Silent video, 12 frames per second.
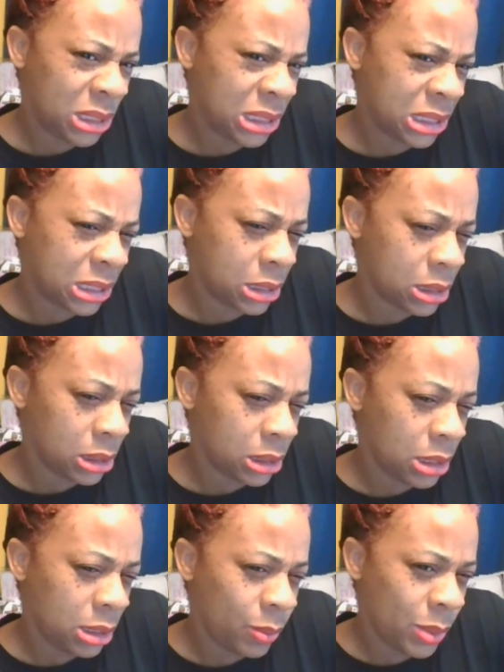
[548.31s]

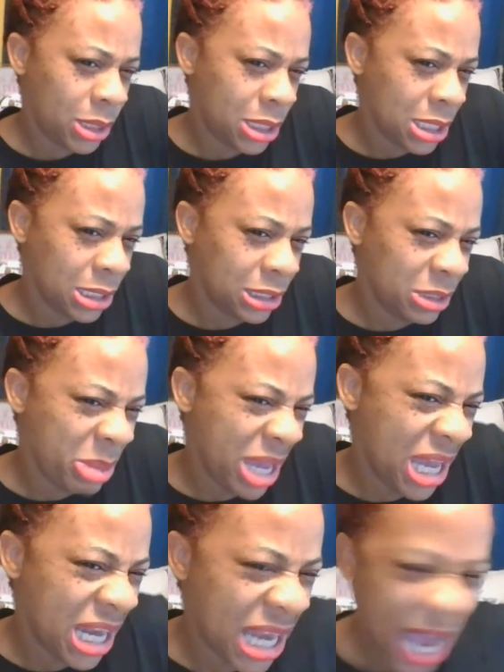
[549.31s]
sleep with these
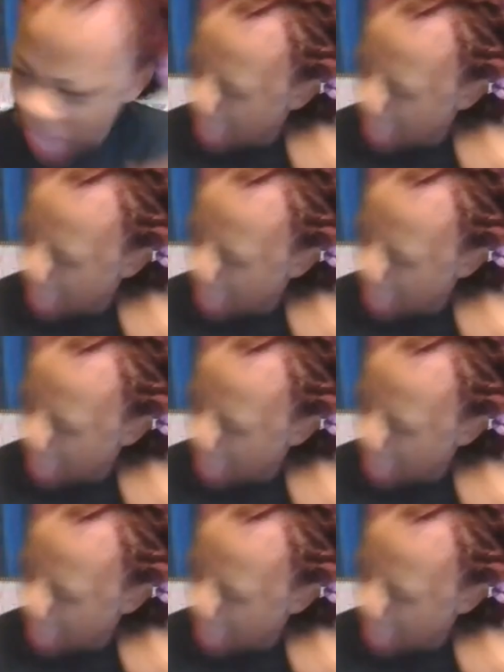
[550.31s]
men?